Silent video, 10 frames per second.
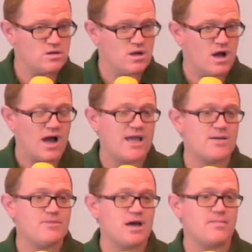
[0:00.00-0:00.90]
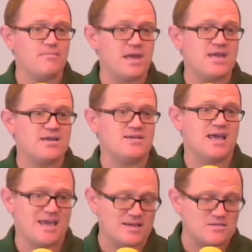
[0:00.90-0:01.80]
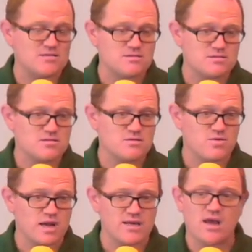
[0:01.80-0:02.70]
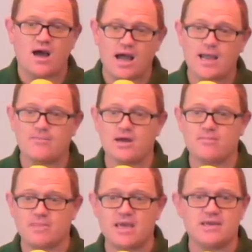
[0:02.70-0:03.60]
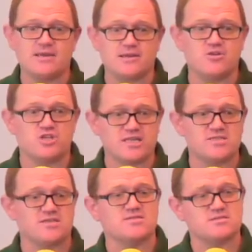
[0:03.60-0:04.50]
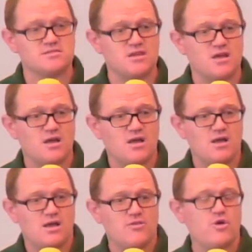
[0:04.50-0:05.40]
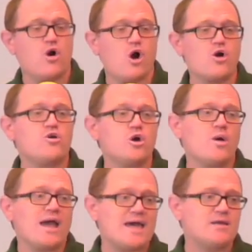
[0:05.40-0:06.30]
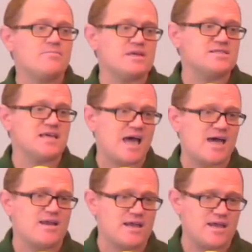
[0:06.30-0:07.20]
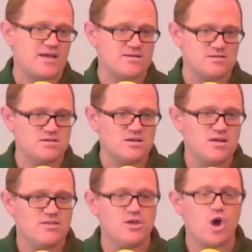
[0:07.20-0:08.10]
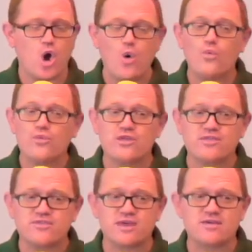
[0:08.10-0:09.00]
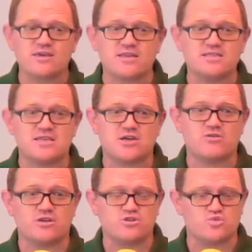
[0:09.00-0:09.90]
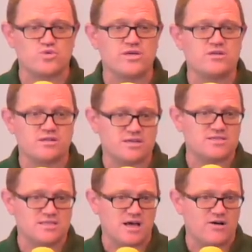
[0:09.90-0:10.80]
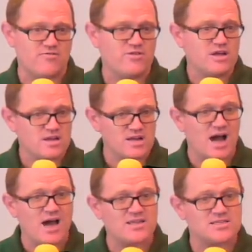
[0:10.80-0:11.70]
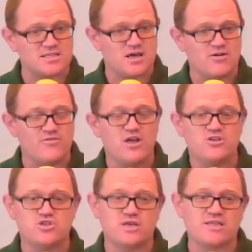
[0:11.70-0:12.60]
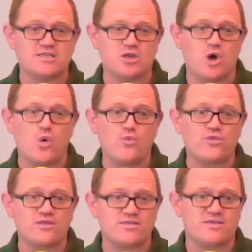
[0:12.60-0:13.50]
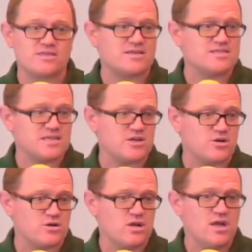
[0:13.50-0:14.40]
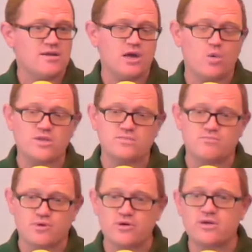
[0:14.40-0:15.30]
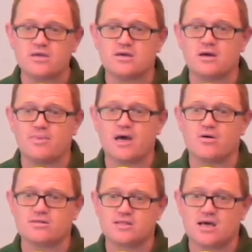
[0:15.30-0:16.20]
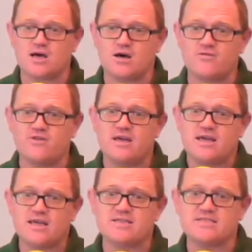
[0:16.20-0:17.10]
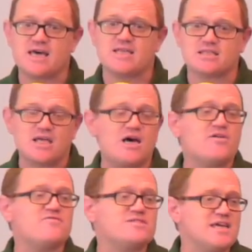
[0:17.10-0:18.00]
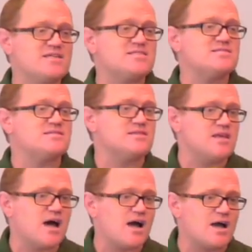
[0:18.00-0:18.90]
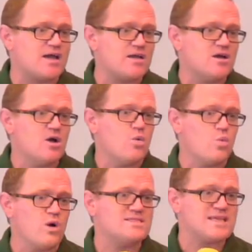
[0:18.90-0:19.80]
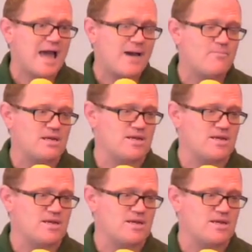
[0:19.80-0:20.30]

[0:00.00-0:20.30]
I am not made in hate, right? I am not made in injustice. There are no enemies at hand. The only thing that is here that is real is love. God is love, so that is the only thing that is here. Now, what's brilliant about love is that love doesn't deny what's happening.